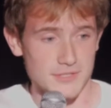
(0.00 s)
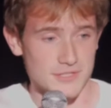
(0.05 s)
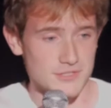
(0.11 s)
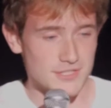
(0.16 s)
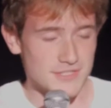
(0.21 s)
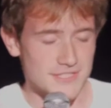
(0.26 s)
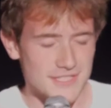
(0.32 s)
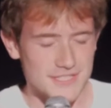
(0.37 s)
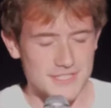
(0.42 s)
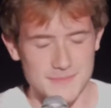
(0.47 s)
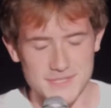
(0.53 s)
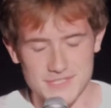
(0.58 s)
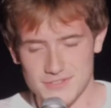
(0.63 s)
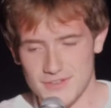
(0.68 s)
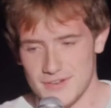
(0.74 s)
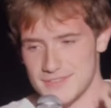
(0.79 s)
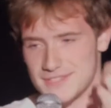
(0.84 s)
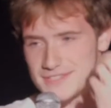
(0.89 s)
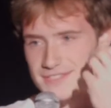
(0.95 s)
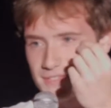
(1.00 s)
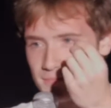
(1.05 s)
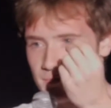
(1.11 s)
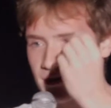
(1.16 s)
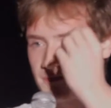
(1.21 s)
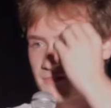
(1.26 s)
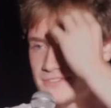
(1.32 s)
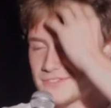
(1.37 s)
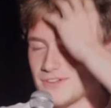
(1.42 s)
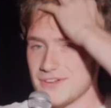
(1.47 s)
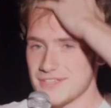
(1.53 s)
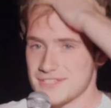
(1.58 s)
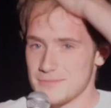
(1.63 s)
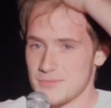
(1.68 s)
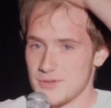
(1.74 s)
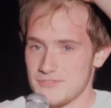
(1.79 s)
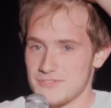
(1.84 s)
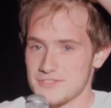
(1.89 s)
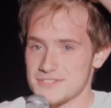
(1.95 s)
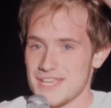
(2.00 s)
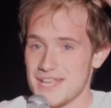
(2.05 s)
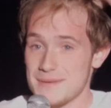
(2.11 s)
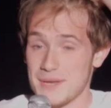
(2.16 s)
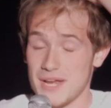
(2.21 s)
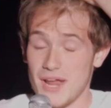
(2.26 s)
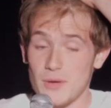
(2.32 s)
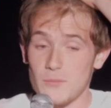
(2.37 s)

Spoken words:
And she says to me, "Scott, this is a beautiful song. It's a beautiful sentiment.